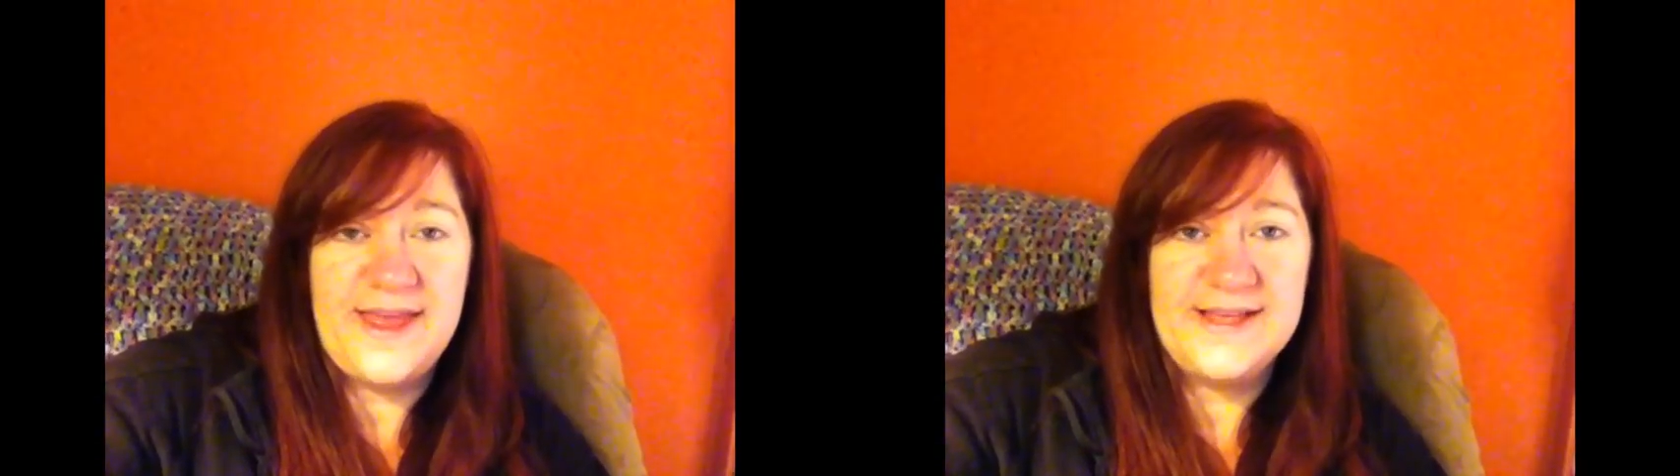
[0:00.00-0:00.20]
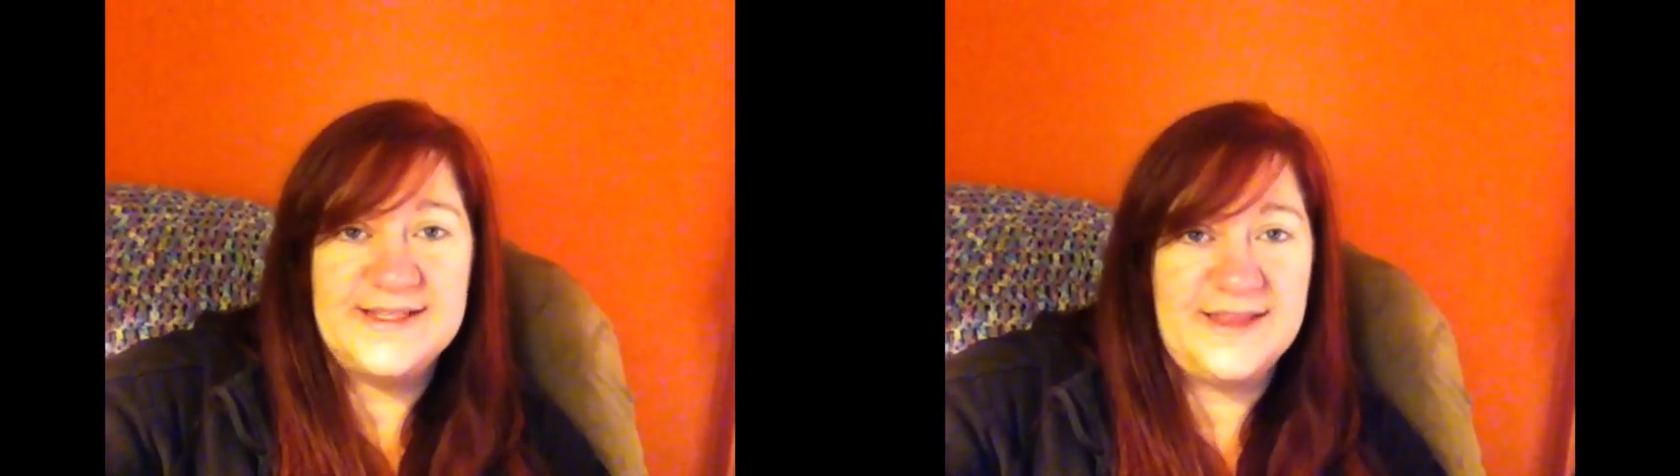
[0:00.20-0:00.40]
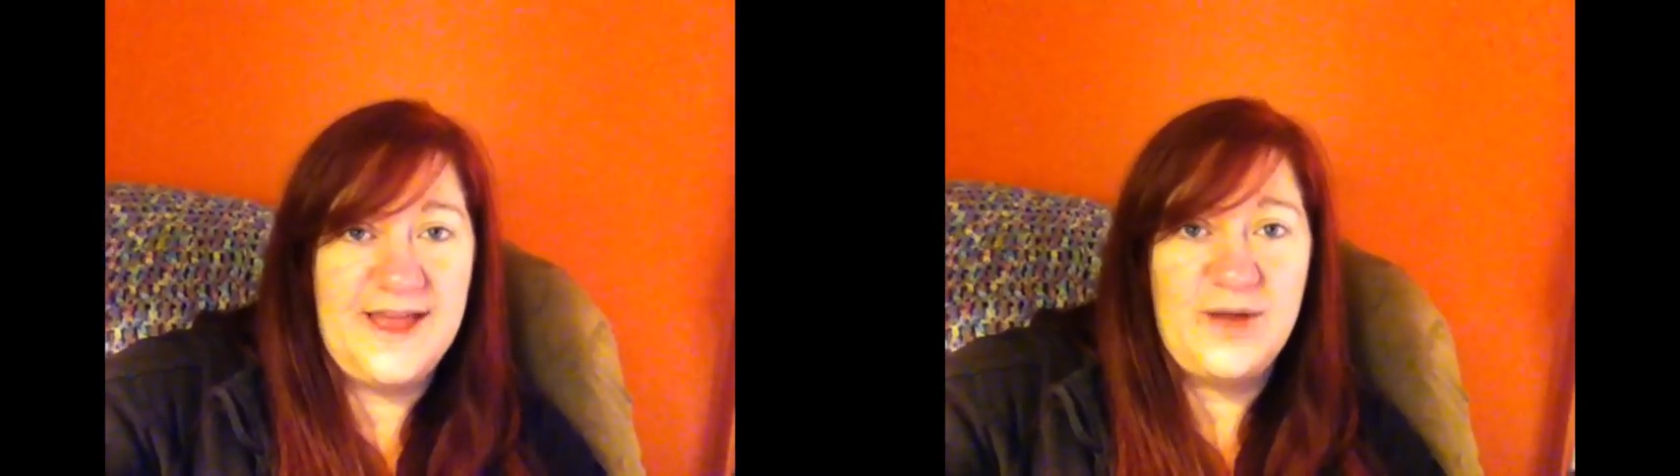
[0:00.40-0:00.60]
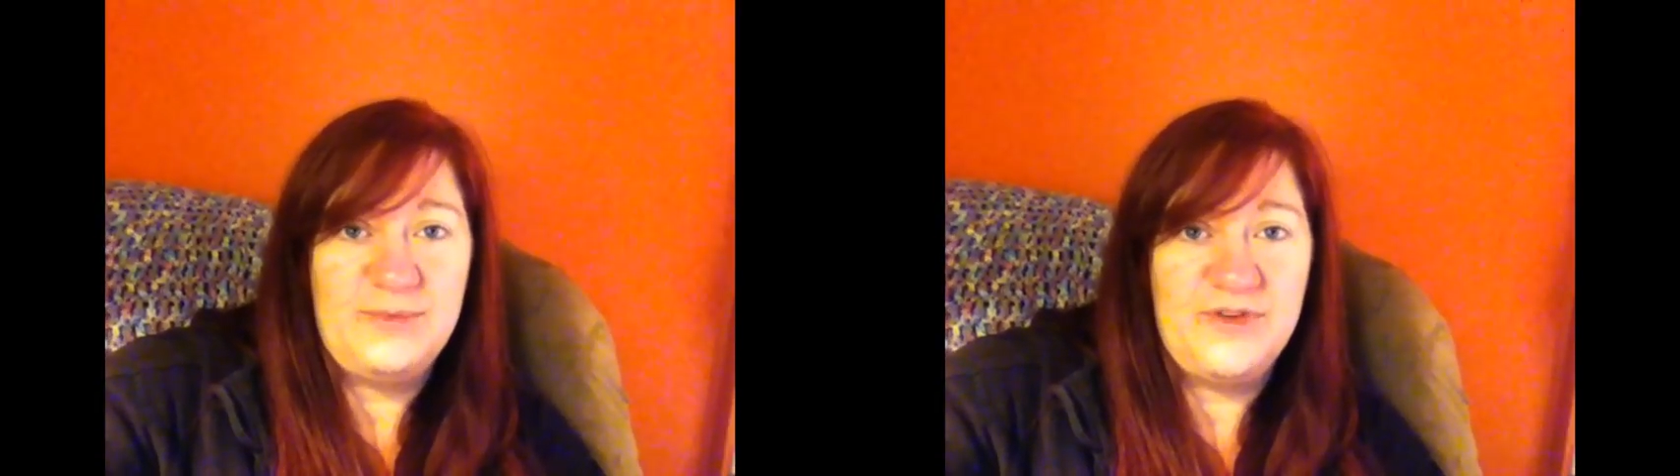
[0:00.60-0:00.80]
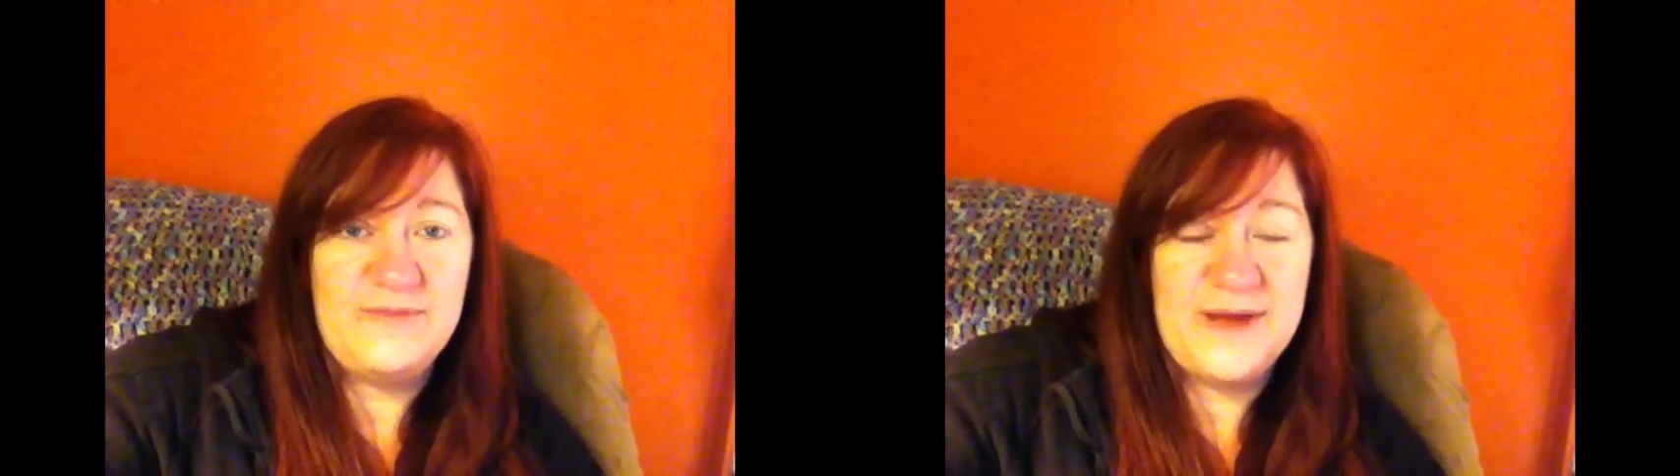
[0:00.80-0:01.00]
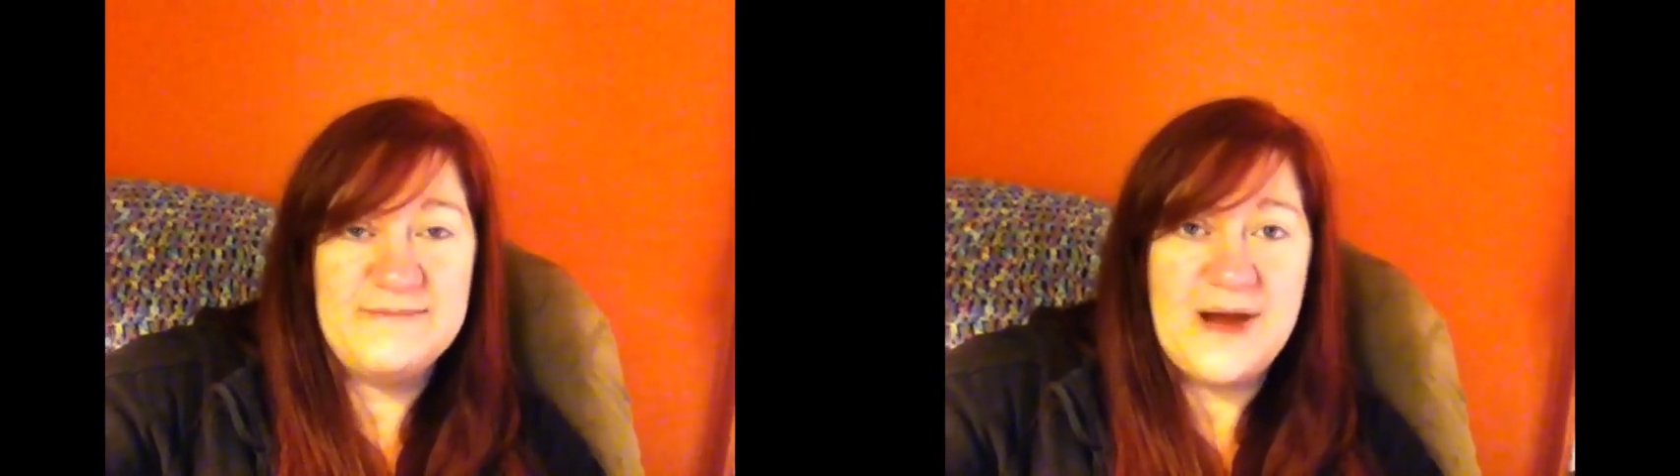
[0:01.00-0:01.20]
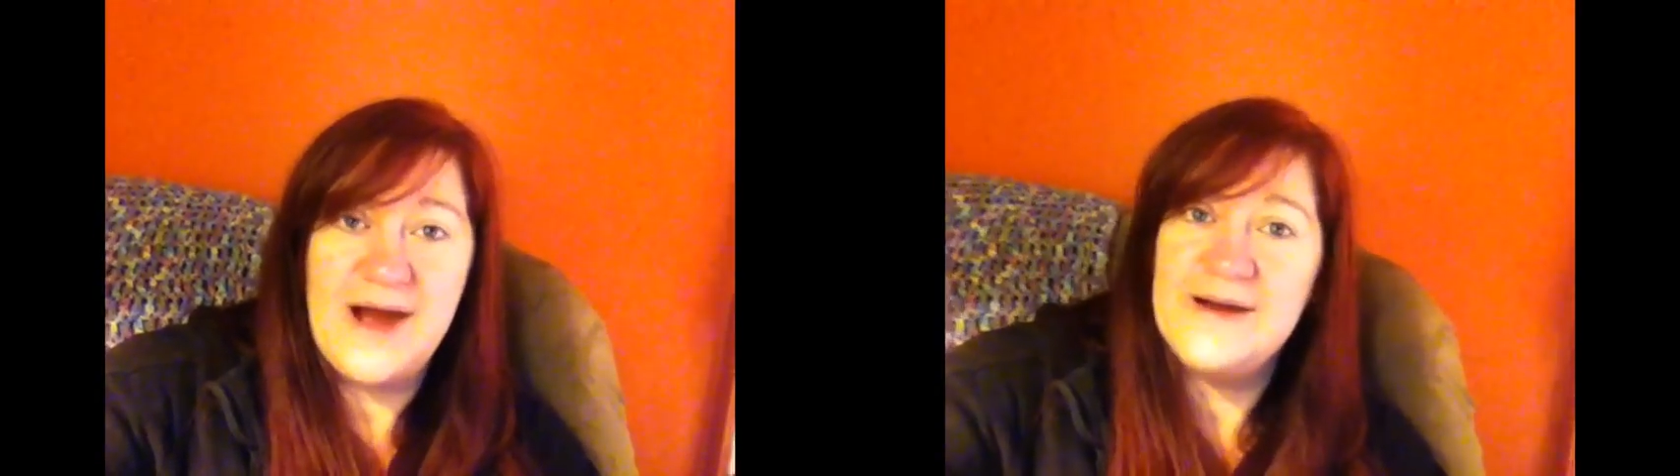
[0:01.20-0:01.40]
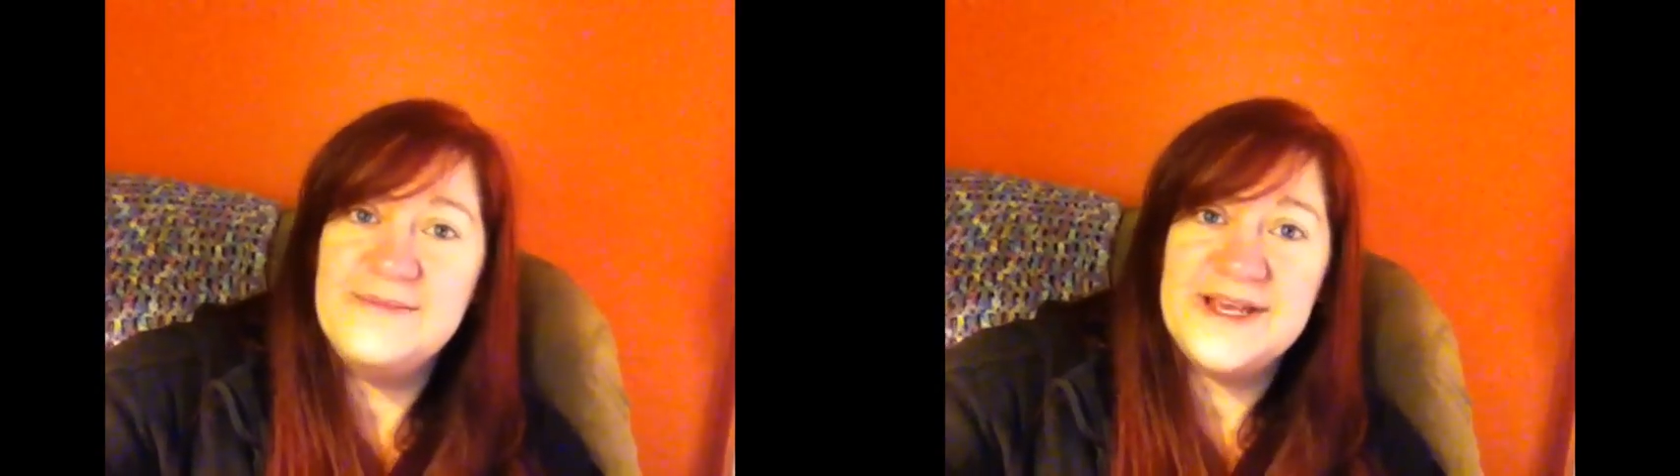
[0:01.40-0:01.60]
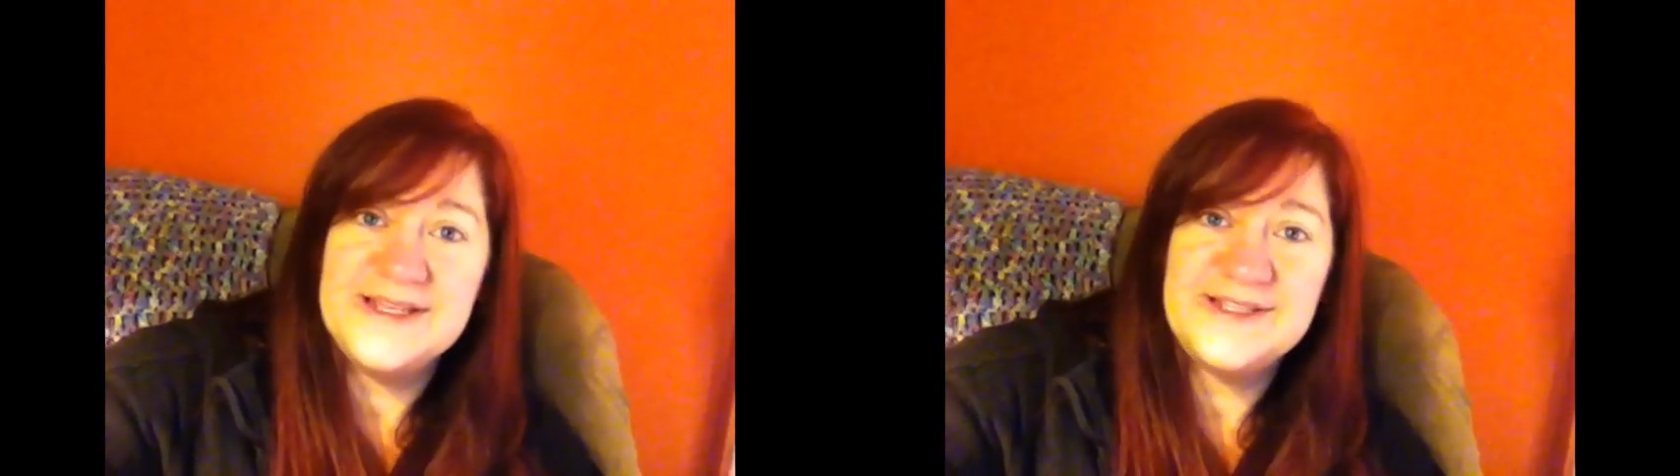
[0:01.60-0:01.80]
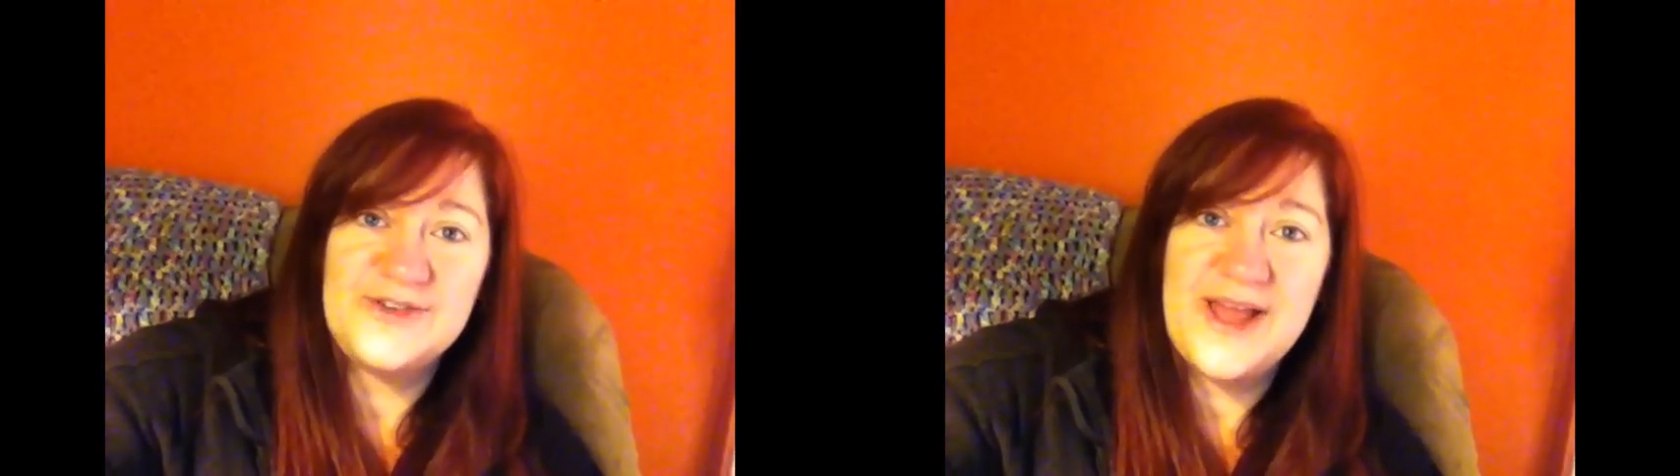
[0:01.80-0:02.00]
thanks to the help of my mom
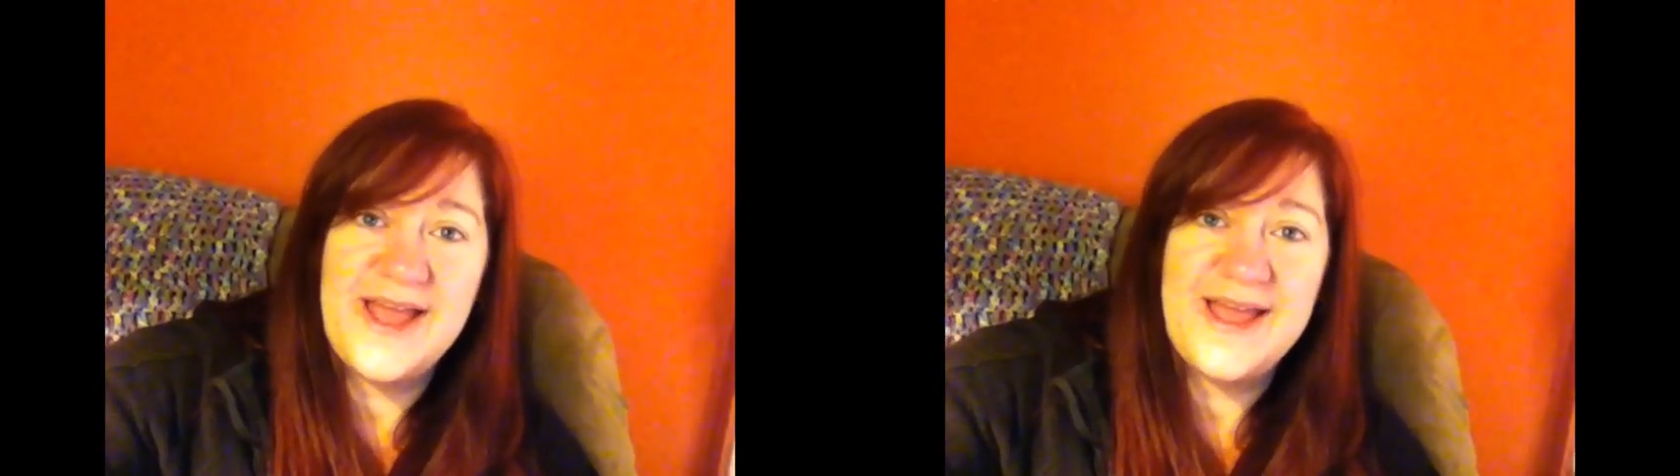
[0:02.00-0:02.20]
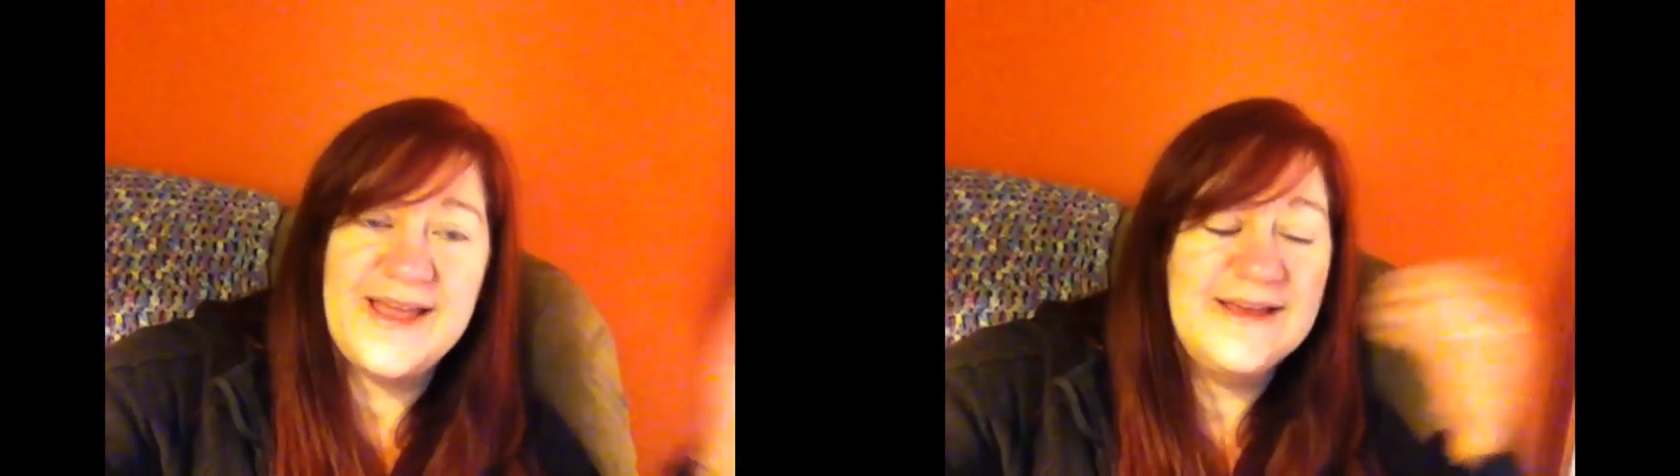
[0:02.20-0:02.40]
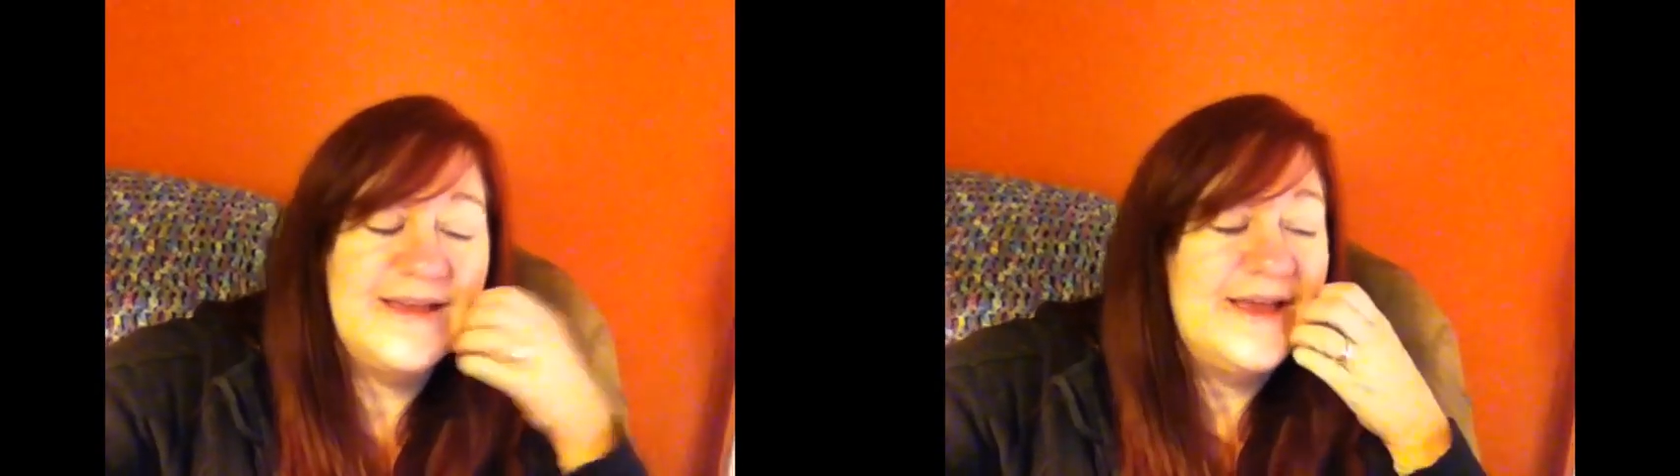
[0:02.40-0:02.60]
yesterday.